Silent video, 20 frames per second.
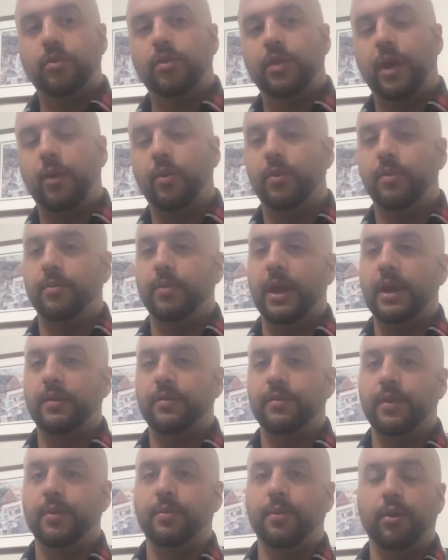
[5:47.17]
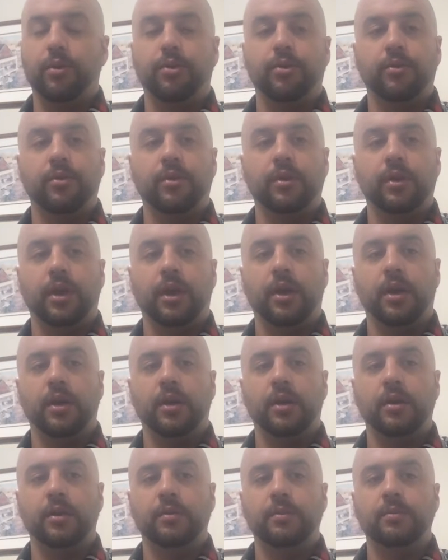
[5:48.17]
that would benefit both
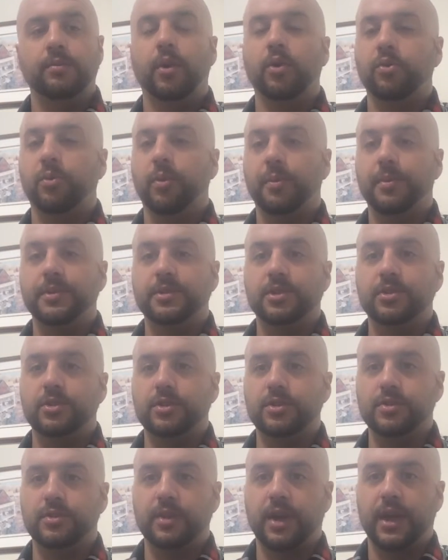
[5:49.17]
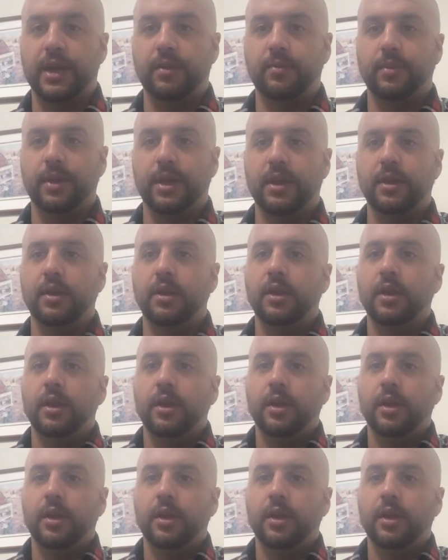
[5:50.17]
multiple positions lying in bed.